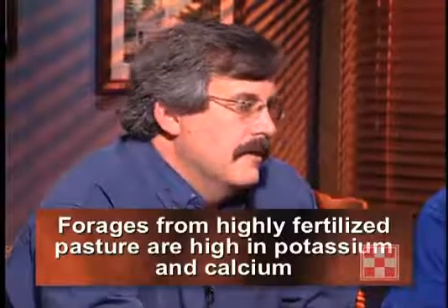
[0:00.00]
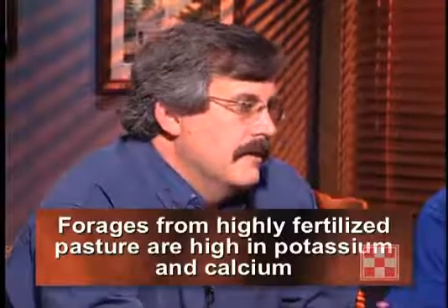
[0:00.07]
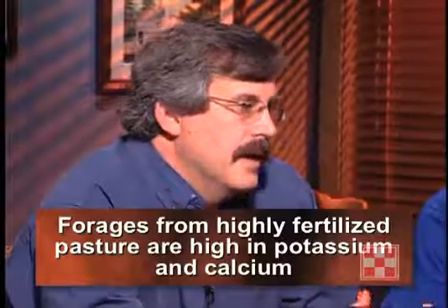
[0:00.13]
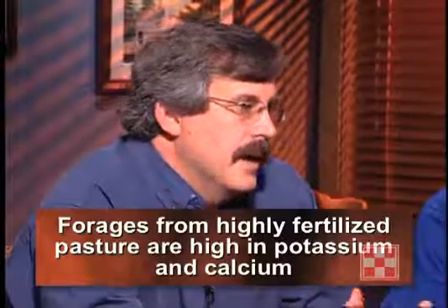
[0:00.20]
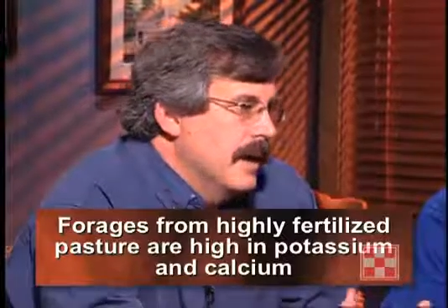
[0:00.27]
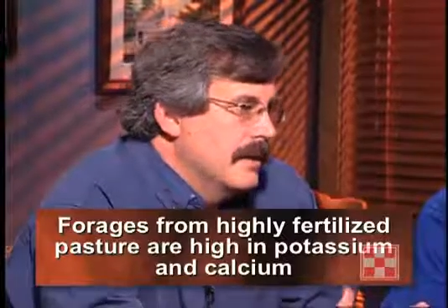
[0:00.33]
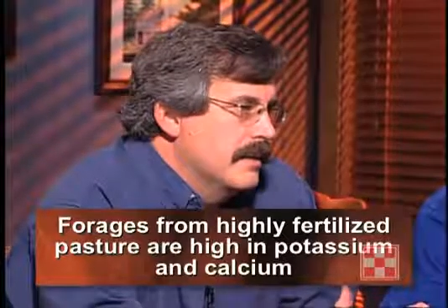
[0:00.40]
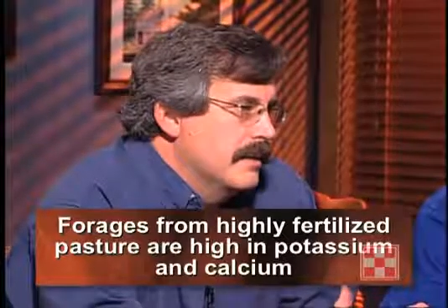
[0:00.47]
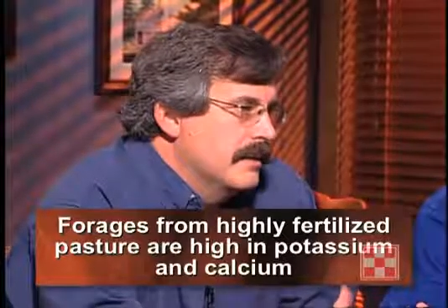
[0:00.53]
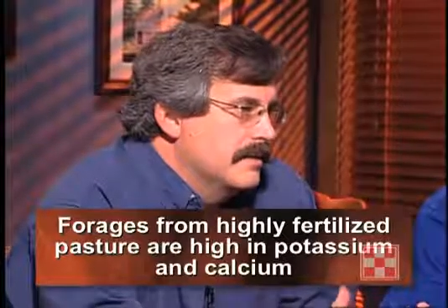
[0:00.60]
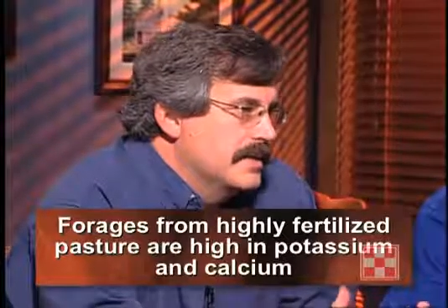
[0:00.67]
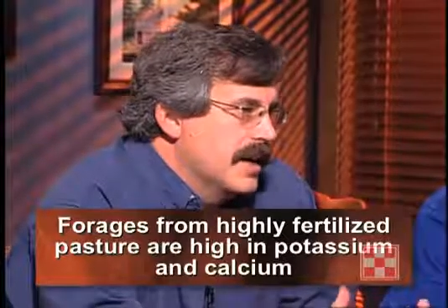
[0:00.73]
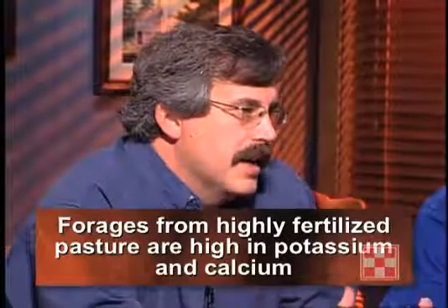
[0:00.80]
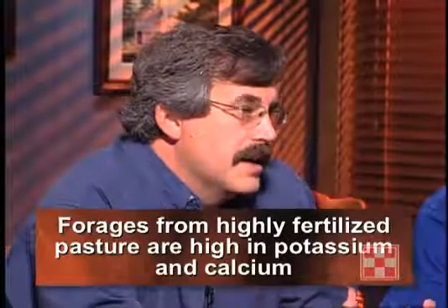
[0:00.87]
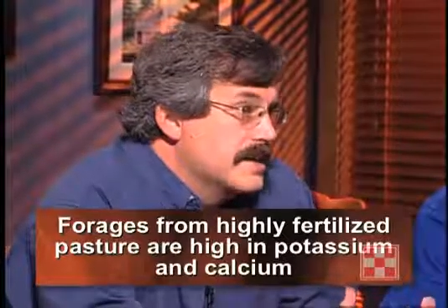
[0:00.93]

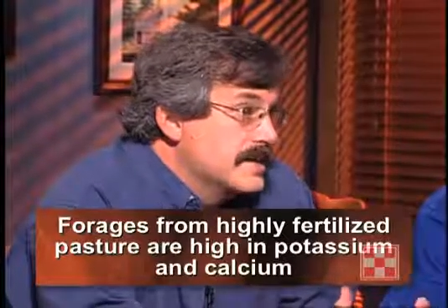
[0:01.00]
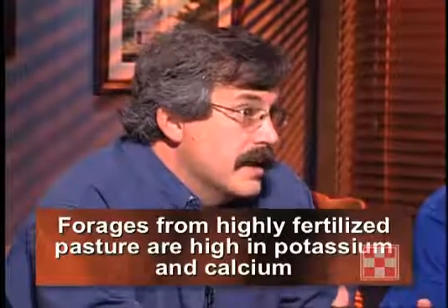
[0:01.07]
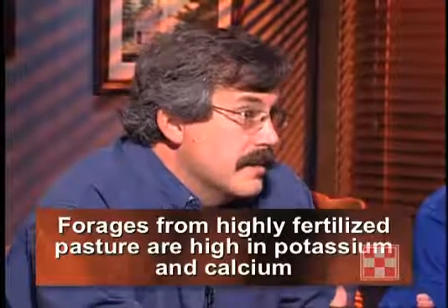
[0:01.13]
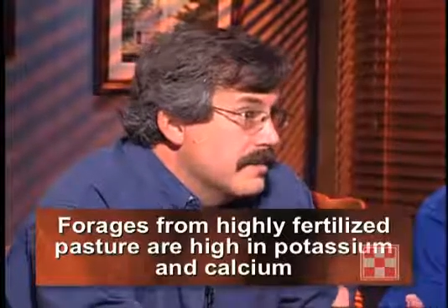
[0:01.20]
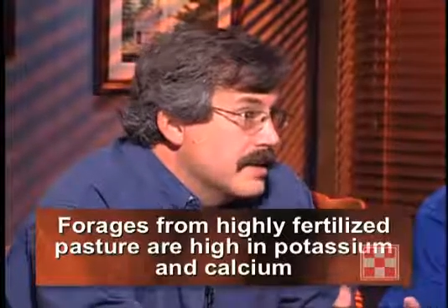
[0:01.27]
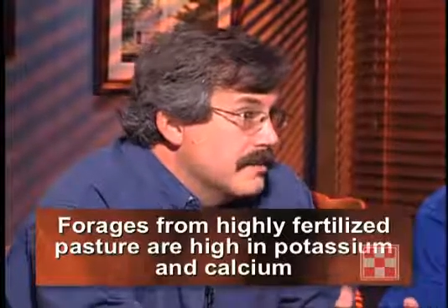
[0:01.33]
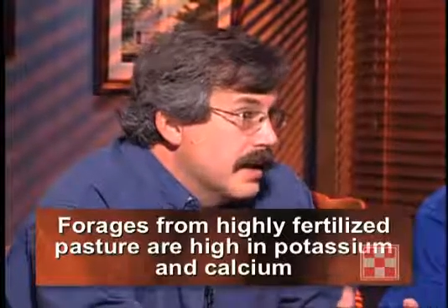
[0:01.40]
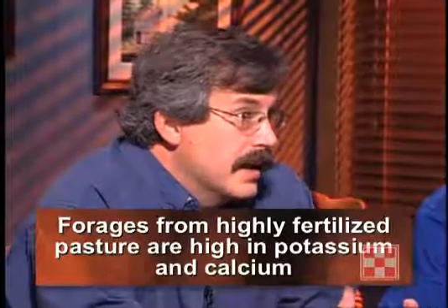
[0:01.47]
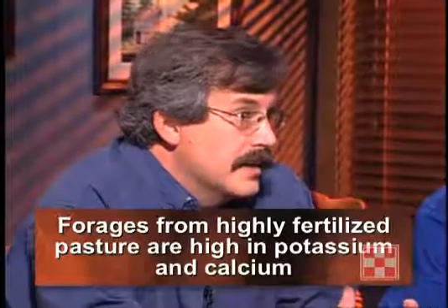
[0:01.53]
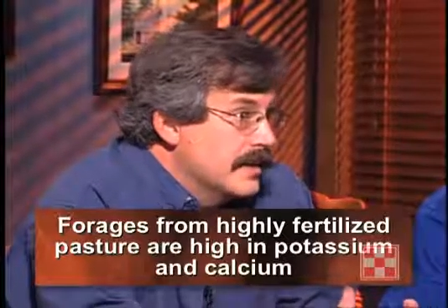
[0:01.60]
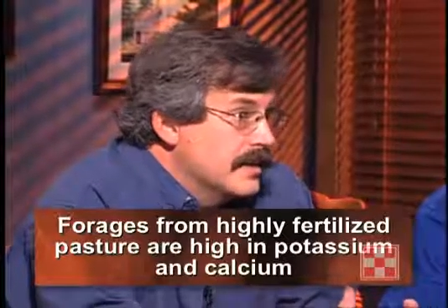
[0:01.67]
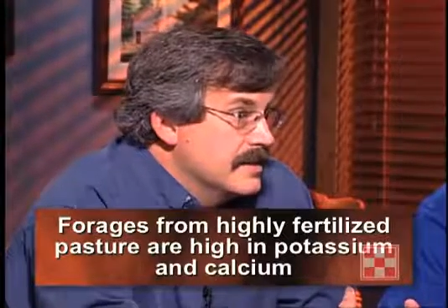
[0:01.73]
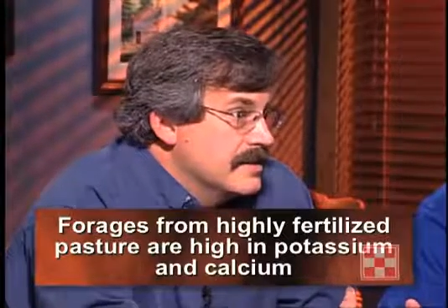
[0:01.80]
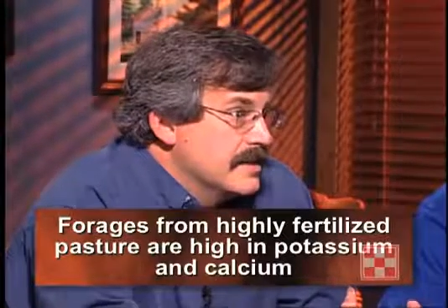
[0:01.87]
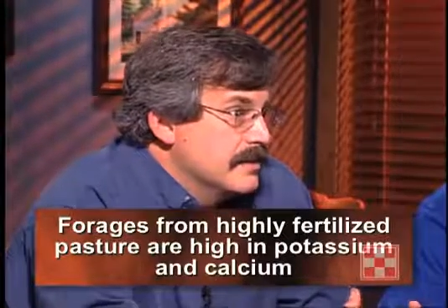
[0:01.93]
that ties up the
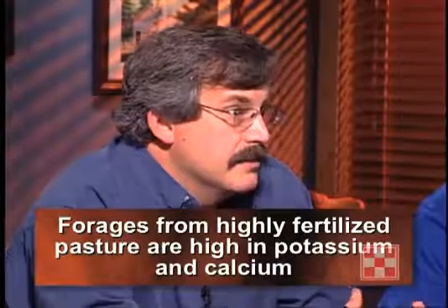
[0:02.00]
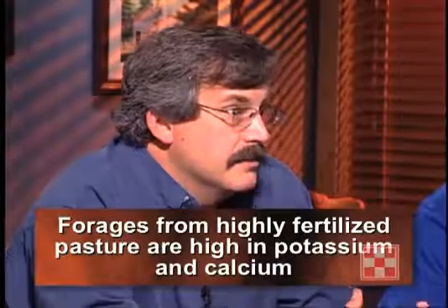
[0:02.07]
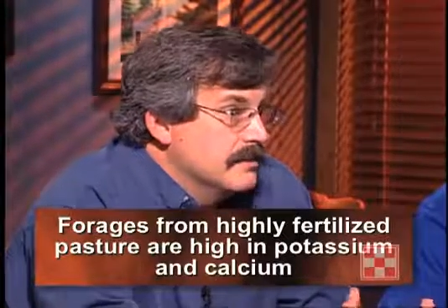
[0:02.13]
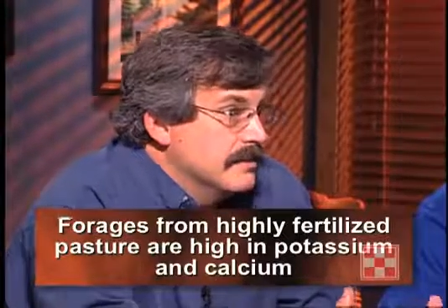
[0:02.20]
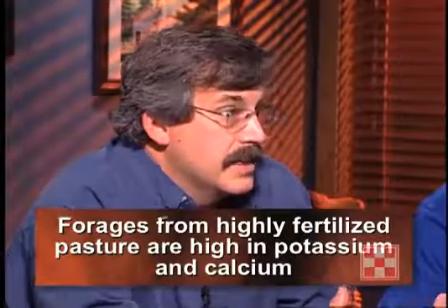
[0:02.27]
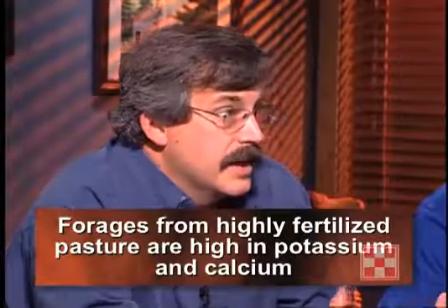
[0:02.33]
magnesium.